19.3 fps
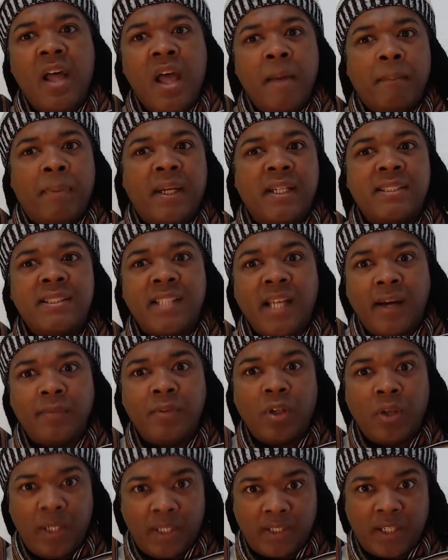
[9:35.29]
But it's time to
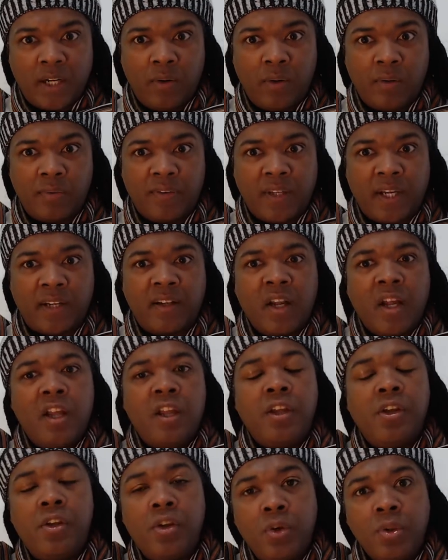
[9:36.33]
let go of that.
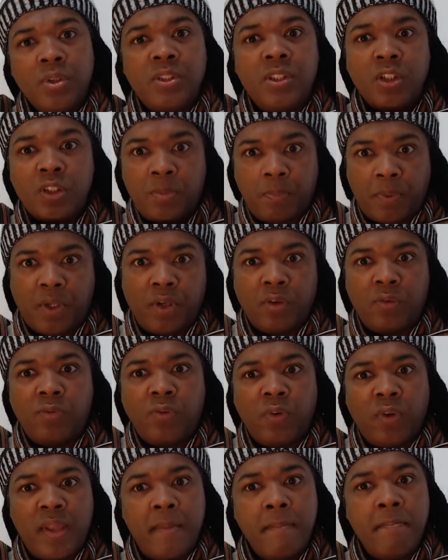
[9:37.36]
Use those
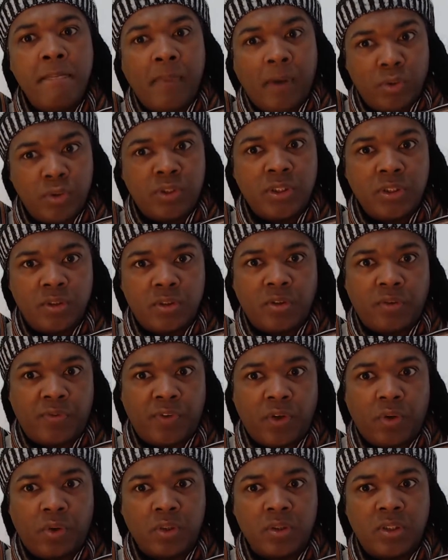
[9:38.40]
beautiful emotions of
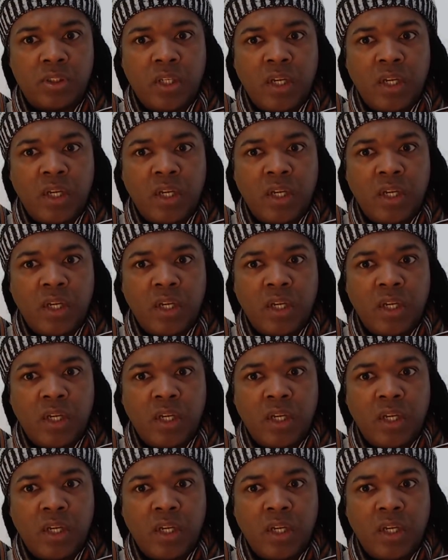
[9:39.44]
yours